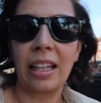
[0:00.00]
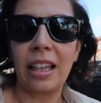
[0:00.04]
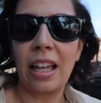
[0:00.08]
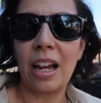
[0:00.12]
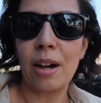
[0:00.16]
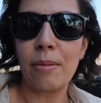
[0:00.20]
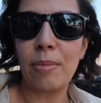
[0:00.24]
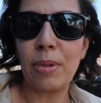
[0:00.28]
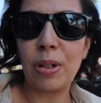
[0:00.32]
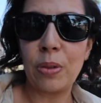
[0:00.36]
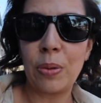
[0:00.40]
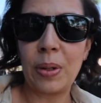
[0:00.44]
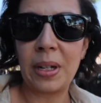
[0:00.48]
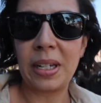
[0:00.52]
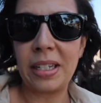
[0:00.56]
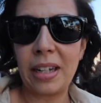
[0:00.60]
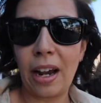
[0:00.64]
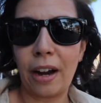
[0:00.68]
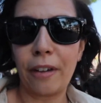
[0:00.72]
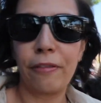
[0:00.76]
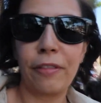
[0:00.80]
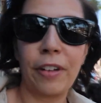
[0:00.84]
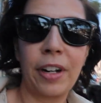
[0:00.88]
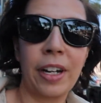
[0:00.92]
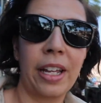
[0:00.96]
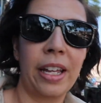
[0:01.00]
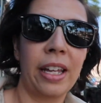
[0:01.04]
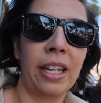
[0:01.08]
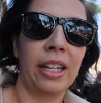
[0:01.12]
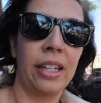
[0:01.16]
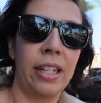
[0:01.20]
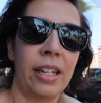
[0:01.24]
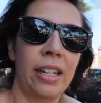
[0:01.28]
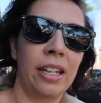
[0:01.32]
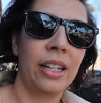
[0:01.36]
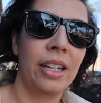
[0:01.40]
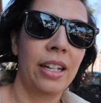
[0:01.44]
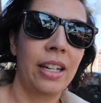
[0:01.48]
Clair between Dufferin
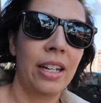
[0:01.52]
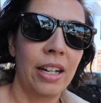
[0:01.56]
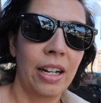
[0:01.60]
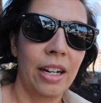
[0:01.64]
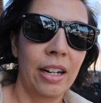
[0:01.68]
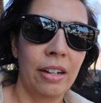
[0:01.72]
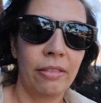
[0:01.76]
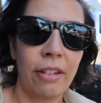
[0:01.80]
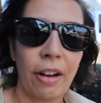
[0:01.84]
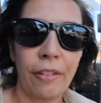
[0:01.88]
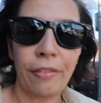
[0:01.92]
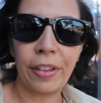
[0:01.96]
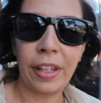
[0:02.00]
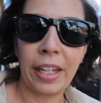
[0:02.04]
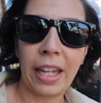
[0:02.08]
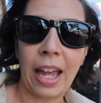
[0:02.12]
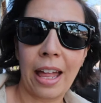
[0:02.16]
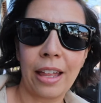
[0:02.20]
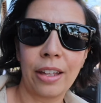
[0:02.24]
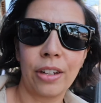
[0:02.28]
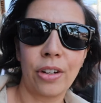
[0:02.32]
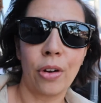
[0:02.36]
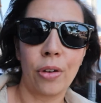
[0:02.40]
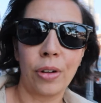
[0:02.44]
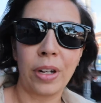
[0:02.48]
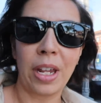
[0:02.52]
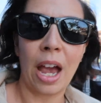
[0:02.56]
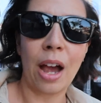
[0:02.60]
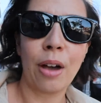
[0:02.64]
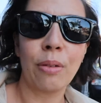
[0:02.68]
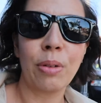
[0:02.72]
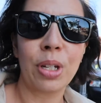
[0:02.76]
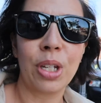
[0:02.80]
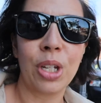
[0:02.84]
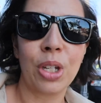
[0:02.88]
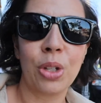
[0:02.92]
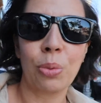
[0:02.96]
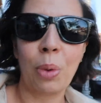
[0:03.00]
and roughly Caledonia,
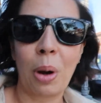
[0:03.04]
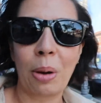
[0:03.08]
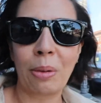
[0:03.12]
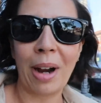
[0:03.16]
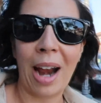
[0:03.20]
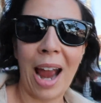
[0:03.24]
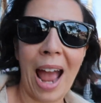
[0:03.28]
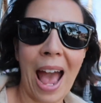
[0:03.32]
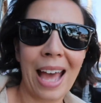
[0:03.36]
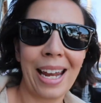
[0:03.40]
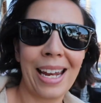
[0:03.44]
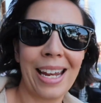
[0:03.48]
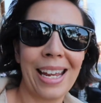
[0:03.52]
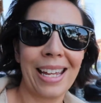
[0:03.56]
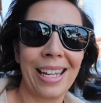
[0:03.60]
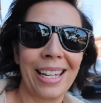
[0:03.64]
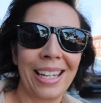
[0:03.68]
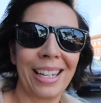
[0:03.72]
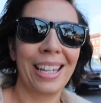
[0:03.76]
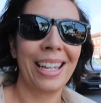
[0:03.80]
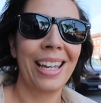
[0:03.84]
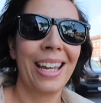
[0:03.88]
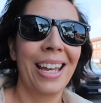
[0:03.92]
which is where we're heading.